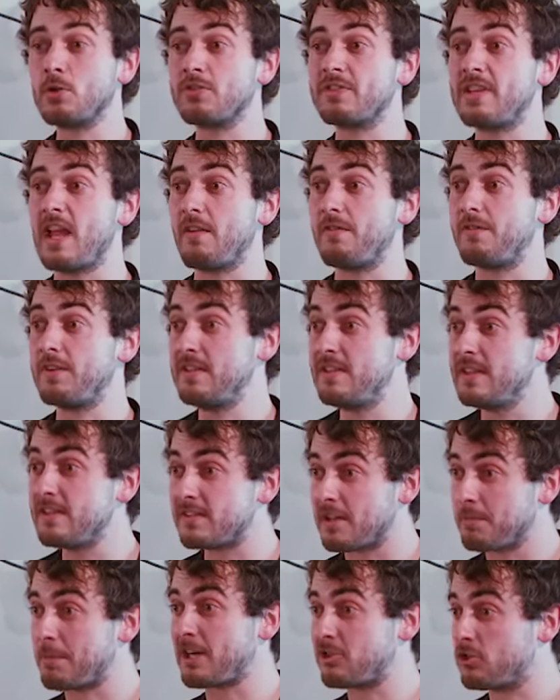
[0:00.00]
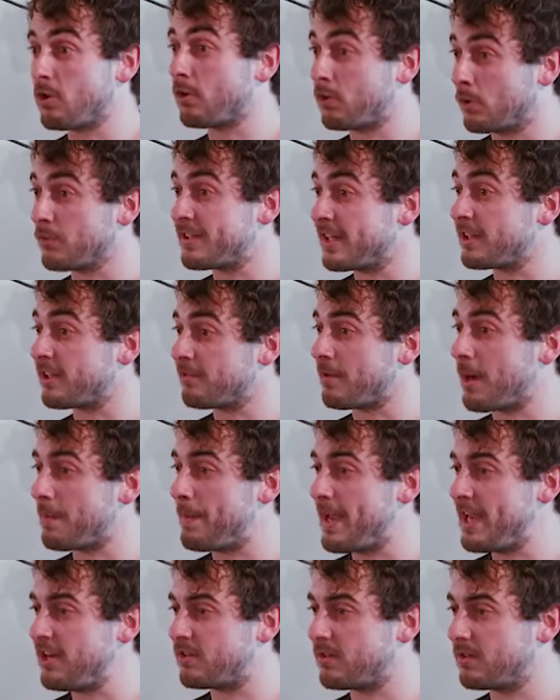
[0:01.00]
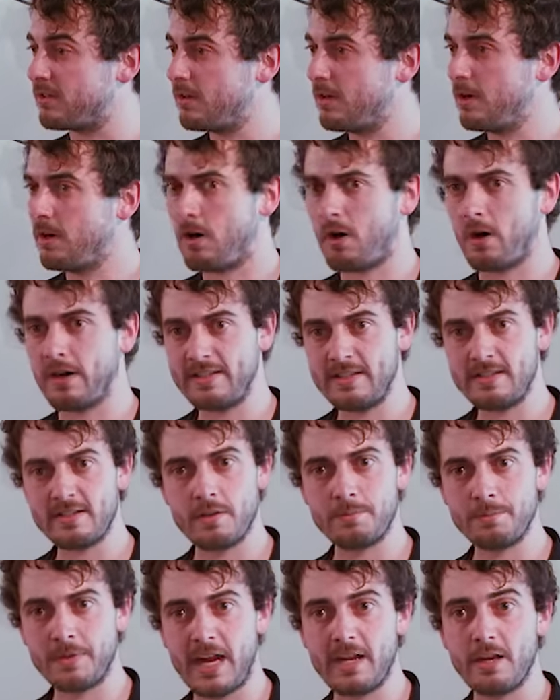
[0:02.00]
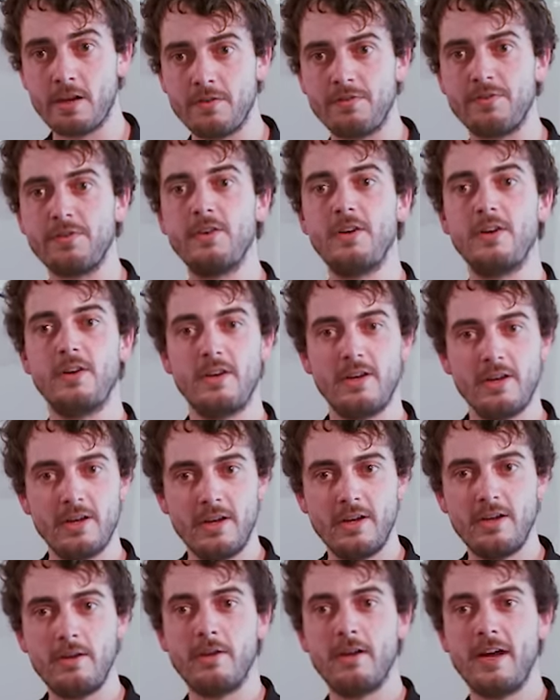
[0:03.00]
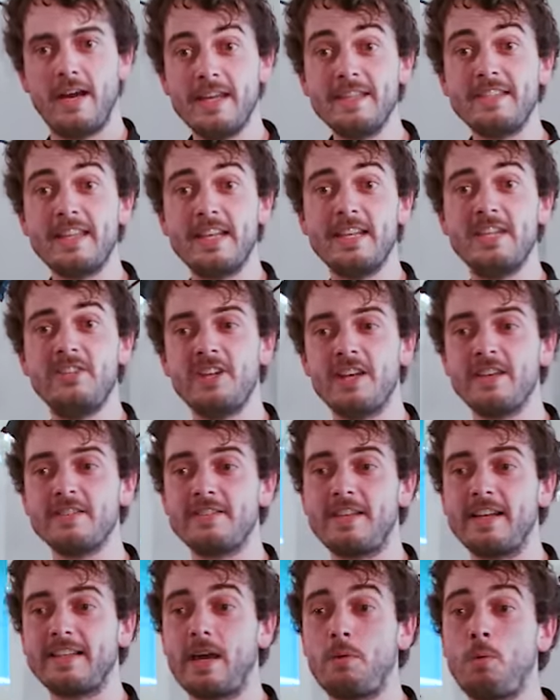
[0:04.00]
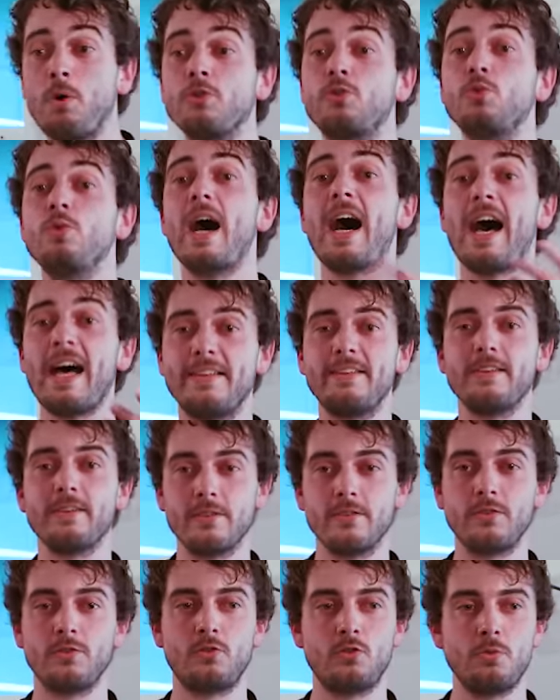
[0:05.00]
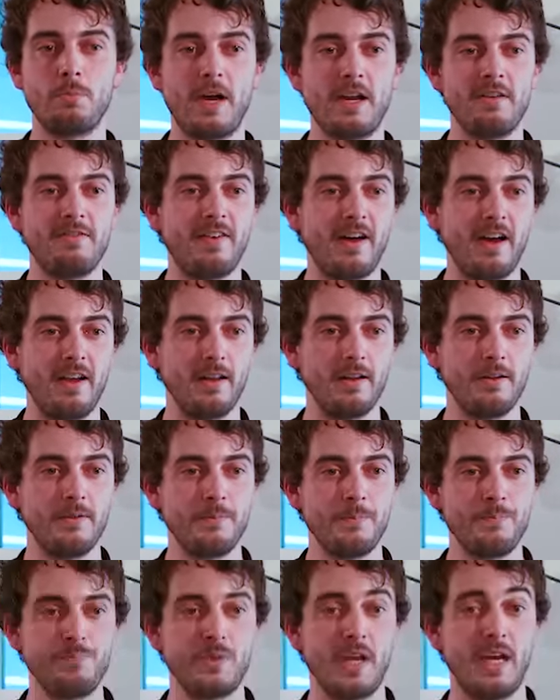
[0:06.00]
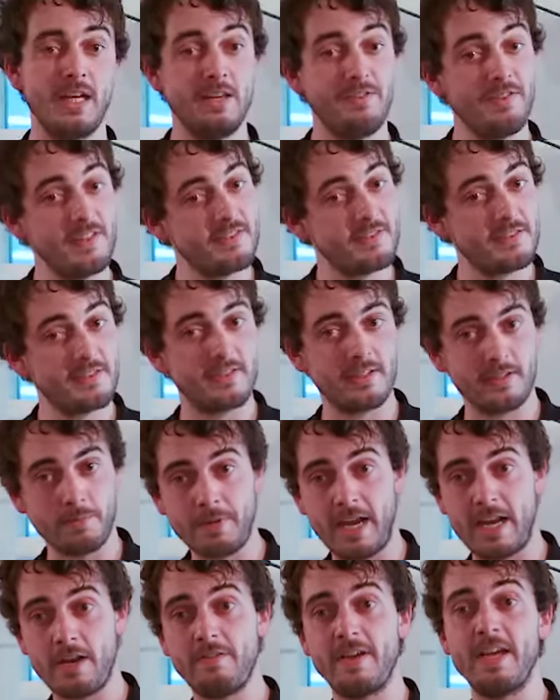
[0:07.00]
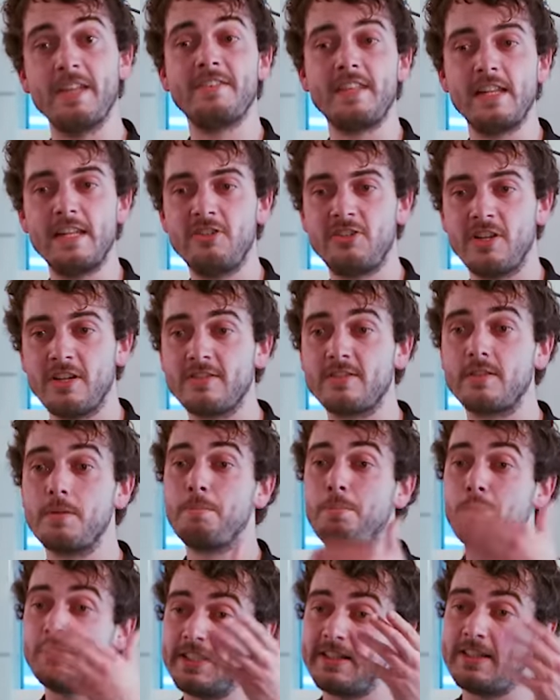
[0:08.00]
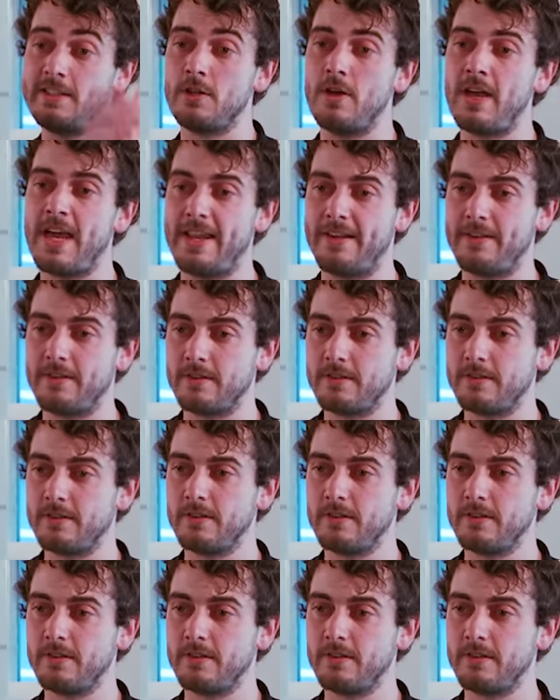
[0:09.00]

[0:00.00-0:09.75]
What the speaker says: yourself, is it some actual content of my page? Or is it some kind of intelligence that I want to add to my file? And if it's some kind of intelligence, put it in the head.